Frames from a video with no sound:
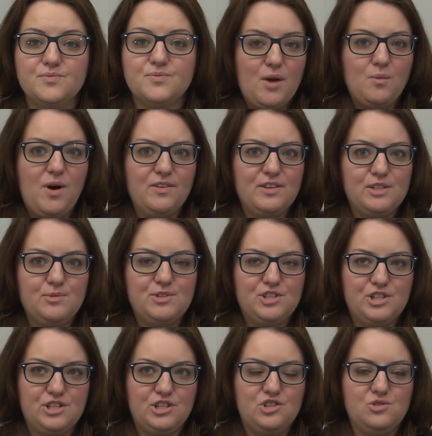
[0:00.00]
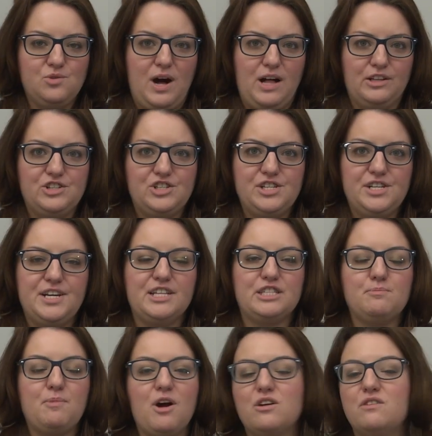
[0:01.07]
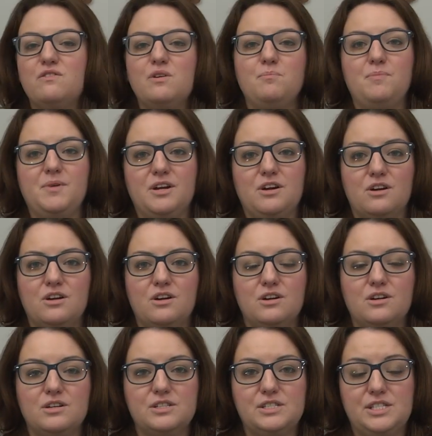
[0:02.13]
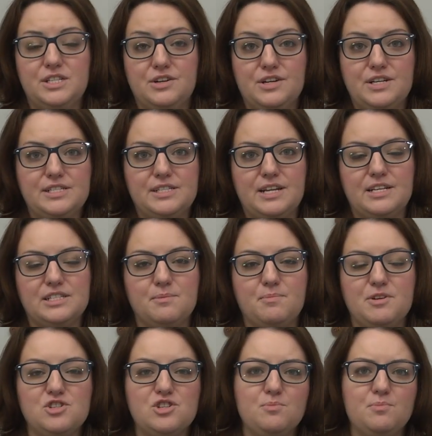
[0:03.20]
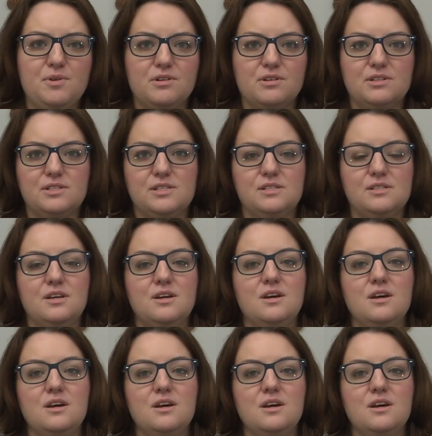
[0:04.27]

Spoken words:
And while this was just a duology, it's part of a bigger series that has a bunch of books